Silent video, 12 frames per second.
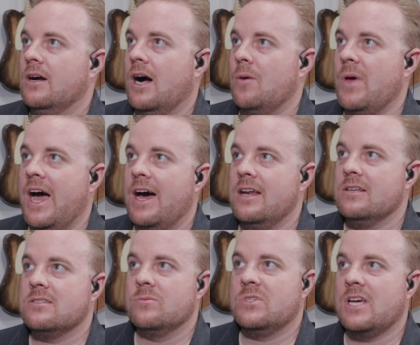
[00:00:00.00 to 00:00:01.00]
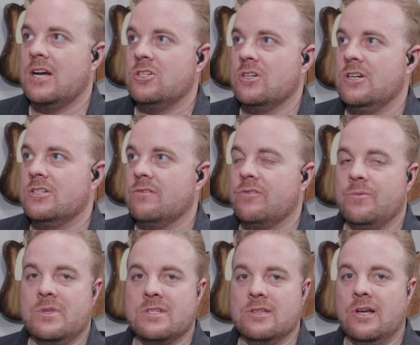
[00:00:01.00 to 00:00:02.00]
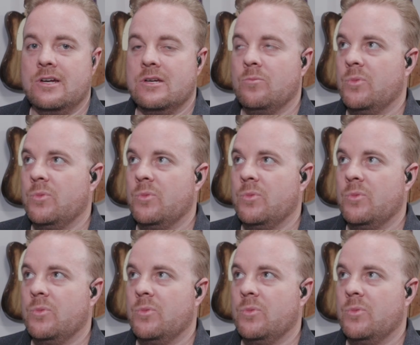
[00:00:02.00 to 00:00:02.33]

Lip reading: I'm adding some saturation from this London